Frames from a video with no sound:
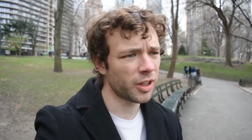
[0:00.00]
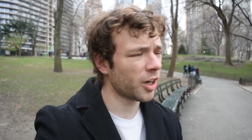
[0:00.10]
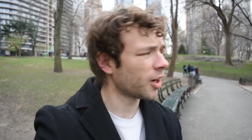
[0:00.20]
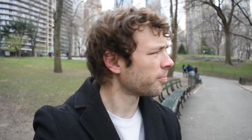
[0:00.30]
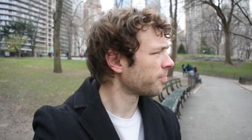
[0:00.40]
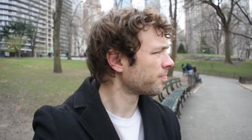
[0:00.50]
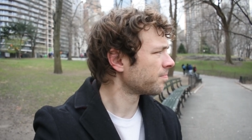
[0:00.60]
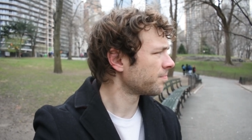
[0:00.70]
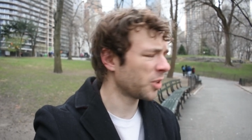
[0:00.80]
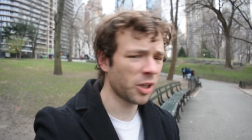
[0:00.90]

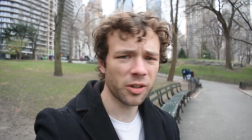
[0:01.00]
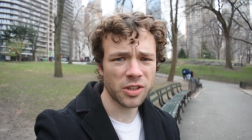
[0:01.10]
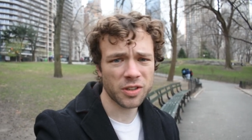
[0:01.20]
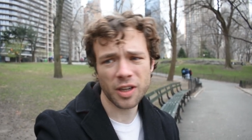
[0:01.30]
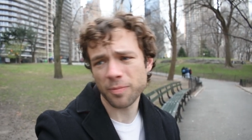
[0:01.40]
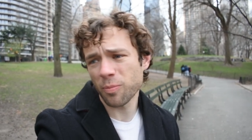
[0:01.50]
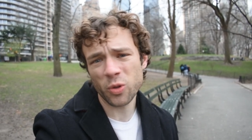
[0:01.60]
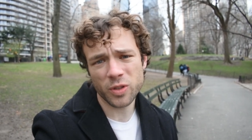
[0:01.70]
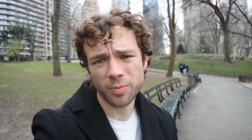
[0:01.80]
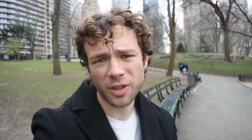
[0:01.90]
You know, just like
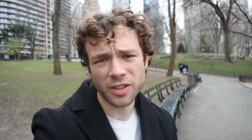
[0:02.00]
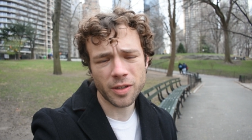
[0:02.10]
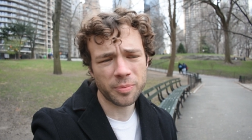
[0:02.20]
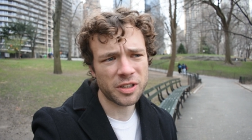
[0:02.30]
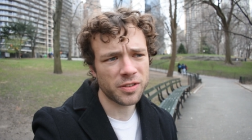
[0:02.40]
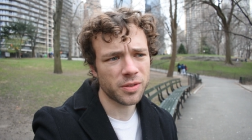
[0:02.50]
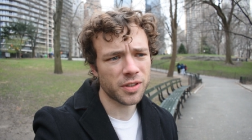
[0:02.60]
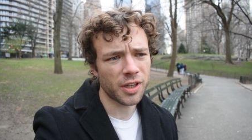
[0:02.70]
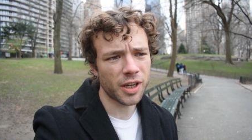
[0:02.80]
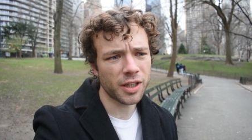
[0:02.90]
most of the places I've been to
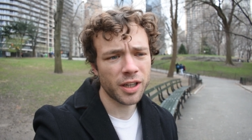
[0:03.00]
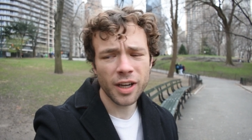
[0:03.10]
today.